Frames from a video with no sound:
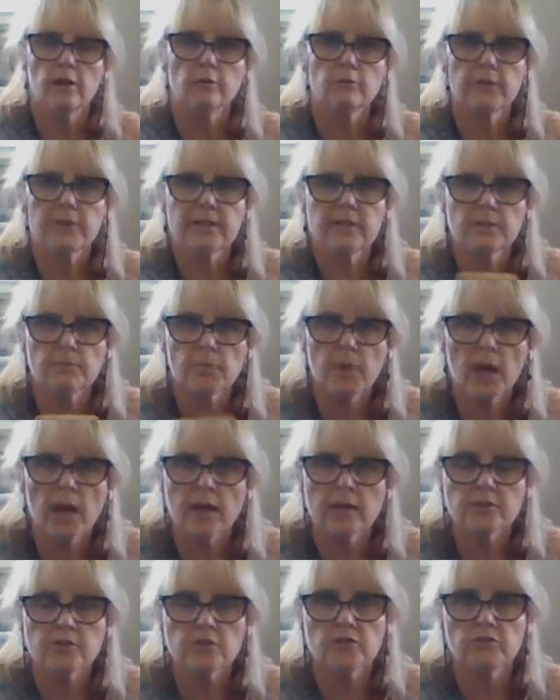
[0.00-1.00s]
Recent
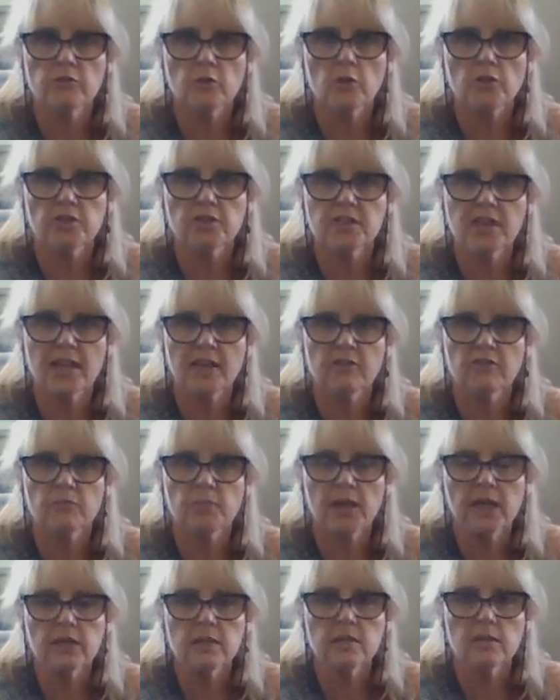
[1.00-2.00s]
past, you've got the Ten of
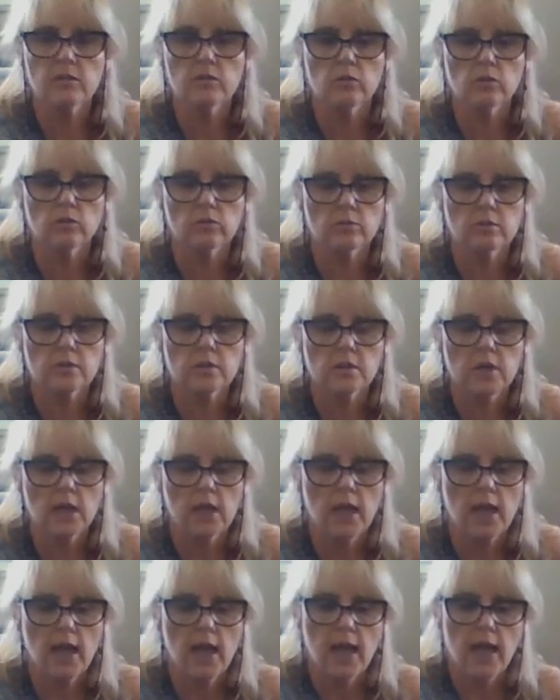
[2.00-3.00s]
Pentacles,
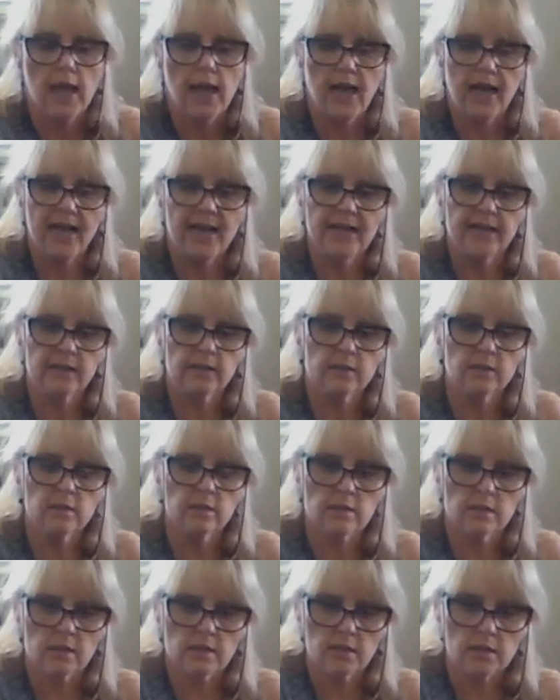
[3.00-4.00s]

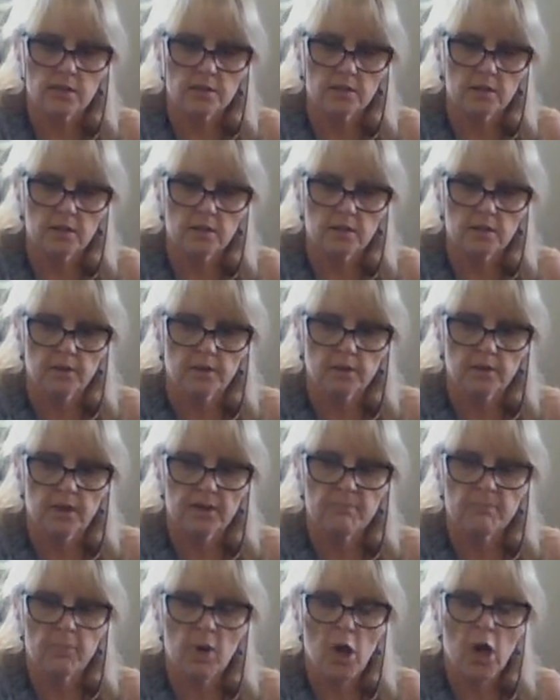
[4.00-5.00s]
and
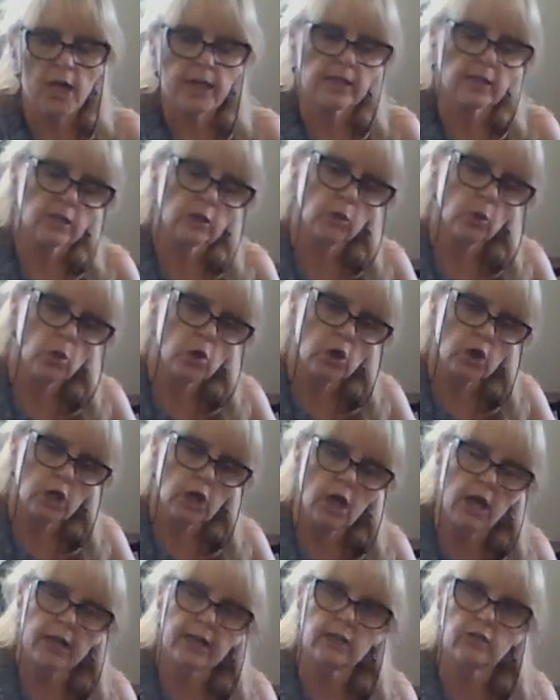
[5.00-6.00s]
it might look
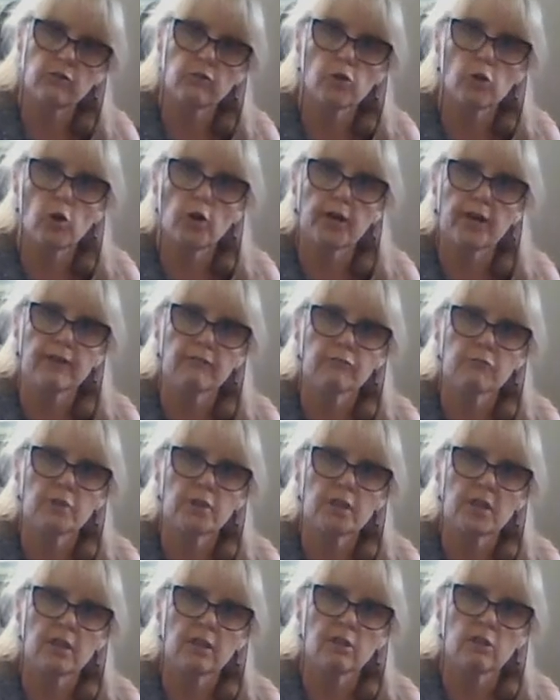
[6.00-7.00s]
like you've got
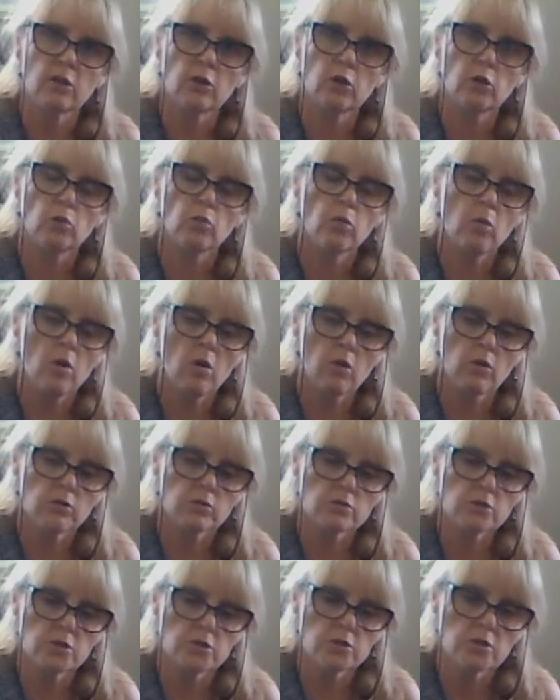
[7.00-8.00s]
everything that you
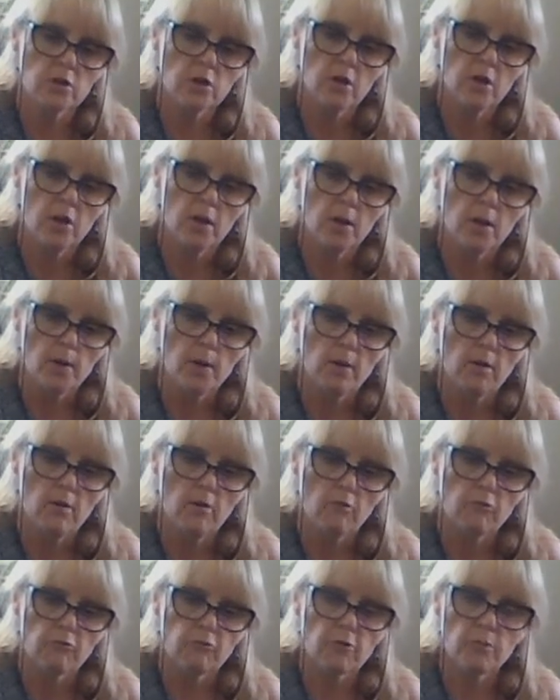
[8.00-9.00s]
want
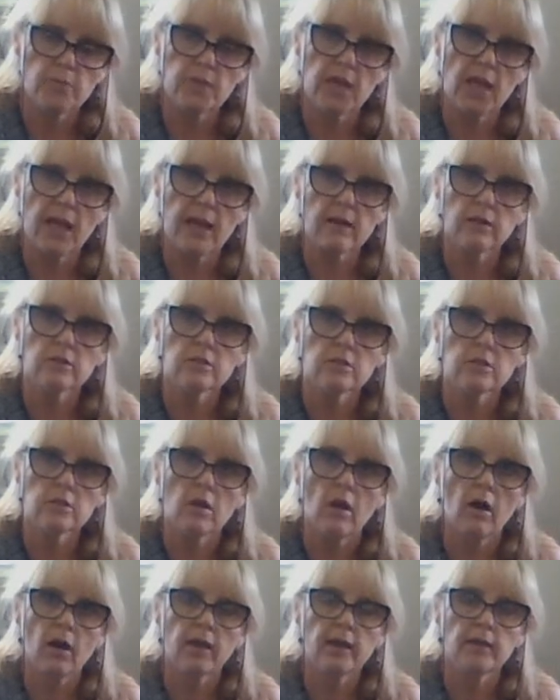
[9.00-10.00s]
from the
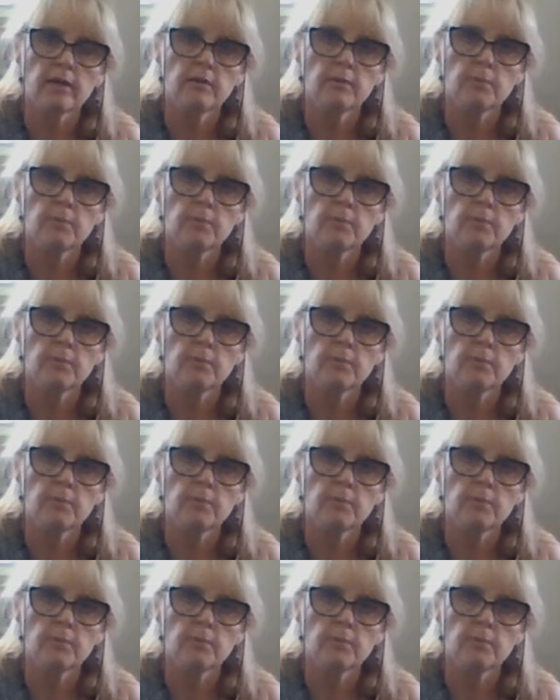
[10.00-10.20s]
outside,